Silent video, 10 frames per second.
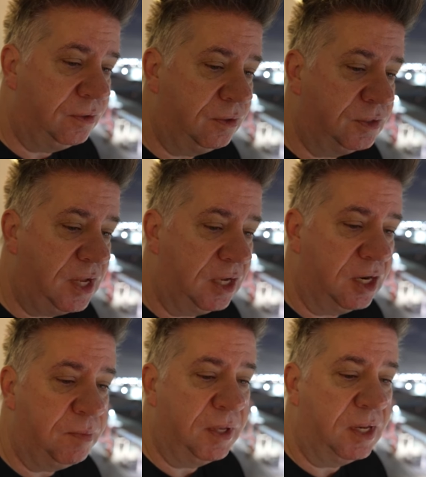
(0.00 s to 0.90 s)
there's not
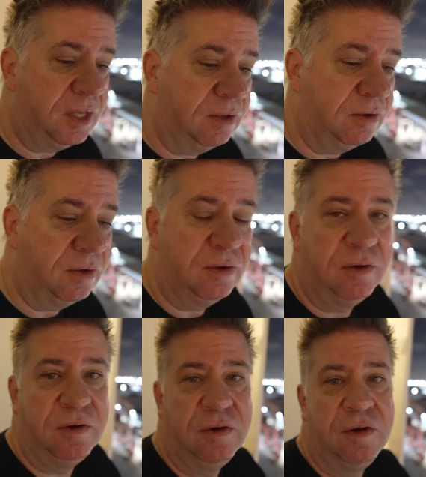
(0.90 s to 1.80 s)
going to be any,
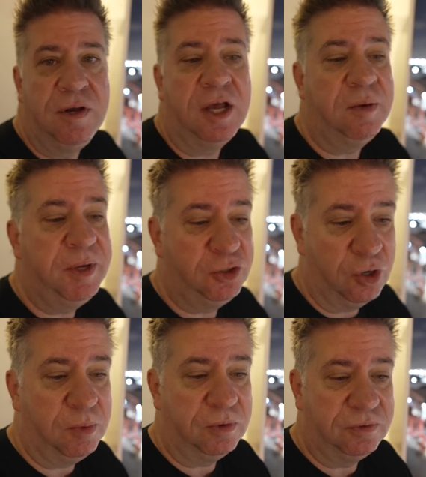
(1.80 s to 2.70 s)
not going to be
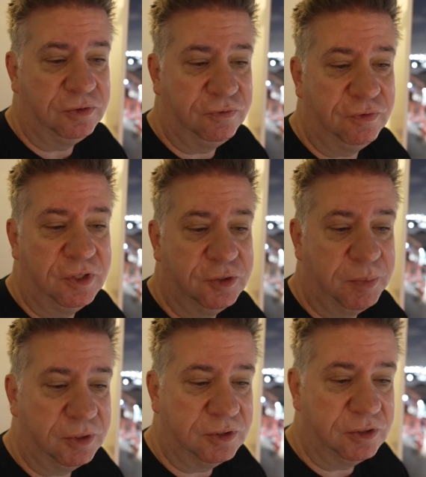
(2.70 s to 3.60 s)
trouble for this
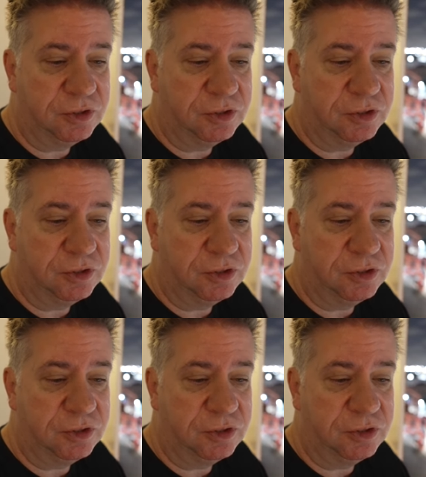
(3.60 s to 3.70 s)
person.